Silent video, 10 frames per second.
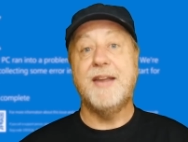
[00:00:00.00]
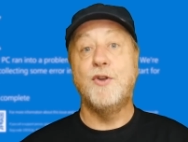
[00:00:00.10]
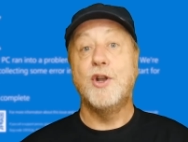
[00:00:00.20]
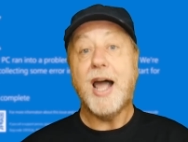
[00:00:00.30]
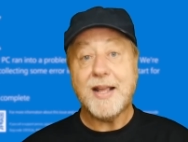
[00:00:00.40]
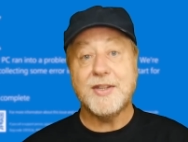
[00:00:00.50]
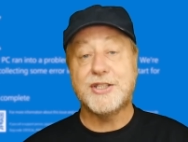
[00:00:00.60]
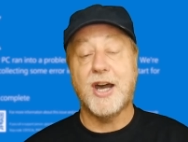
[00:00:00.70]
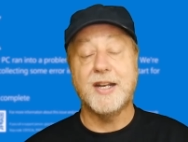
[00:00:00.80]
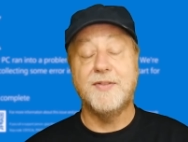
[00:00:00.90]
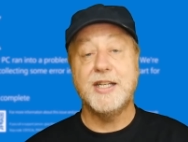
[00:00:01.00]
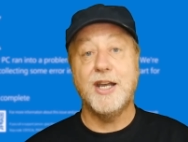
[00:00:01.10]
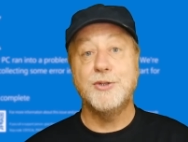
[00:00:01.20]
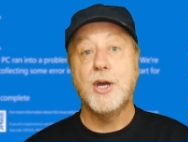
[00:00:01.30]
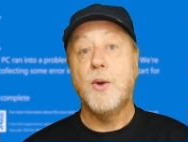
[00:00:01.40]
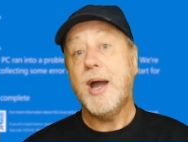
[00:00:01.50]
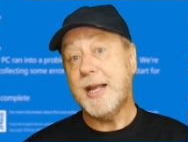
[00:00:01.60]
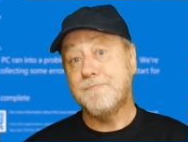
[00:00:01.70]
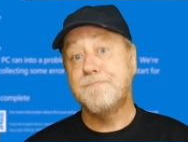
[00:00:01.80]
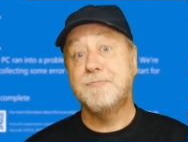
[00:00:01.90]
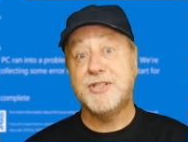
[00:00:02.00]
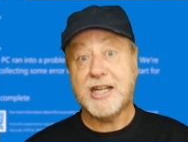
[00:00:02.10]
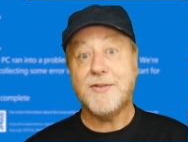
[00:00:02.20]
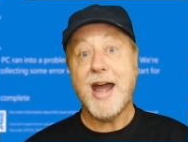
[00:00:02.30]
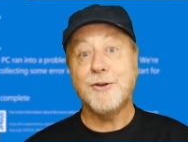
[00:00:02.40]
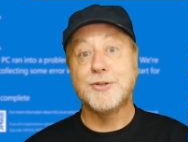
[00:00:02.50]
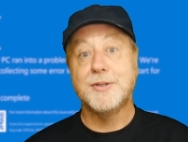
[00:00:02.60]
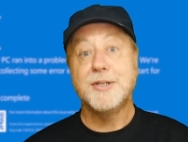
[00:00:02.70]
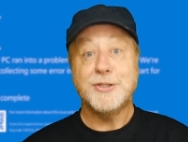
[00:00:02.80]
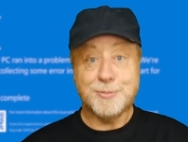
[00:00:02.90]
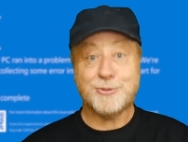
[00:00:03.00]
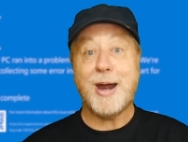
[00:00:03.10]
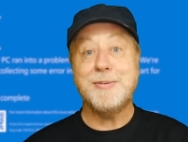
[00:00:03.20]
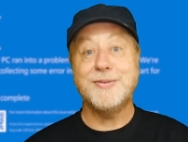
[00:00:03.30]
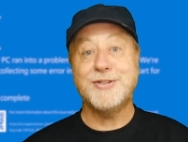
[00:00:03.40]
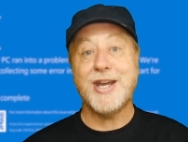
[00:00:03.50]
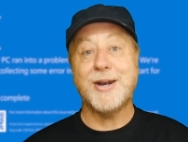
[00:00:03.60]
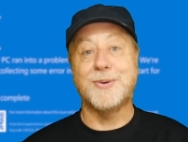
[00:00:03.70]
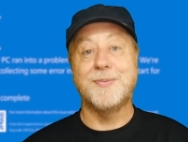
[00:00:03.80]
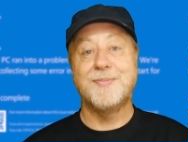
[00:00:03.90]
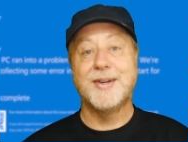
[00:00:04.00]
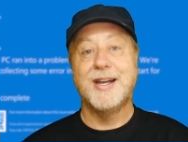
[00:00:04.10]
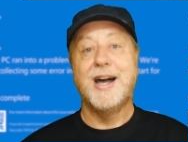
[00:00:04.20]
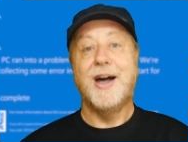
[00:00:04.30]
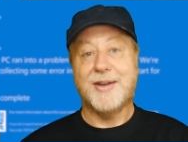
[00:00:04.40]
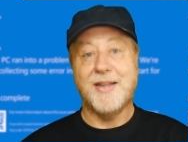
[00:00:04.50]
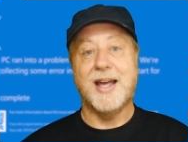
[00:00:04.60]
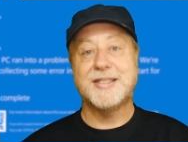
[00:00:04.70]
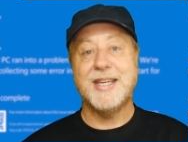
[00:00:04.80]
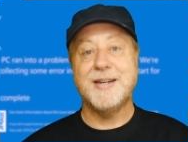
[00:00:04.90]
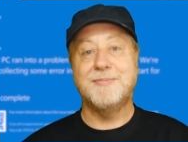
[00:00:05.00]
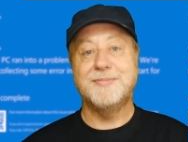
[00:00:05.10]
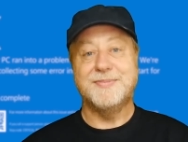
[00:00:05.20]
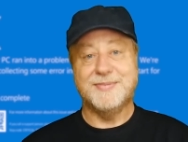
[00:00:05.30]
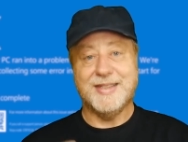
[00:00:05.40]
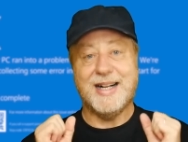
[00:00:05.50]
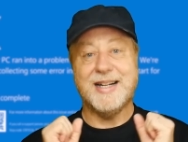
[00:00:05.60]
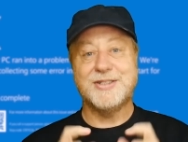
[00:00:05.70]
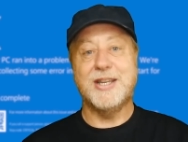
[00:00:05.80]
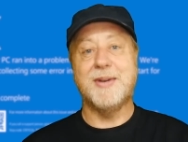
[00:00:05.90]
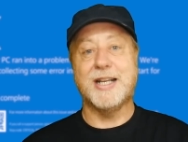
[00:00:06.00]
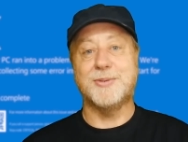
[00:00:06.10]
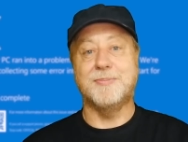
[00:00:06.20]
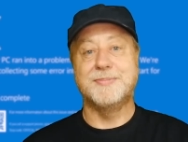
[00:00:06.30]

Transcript: If you like these kind of videos, hey, stick around. Subscribe to the channel. Okay, that's it. I'll see you in the next one.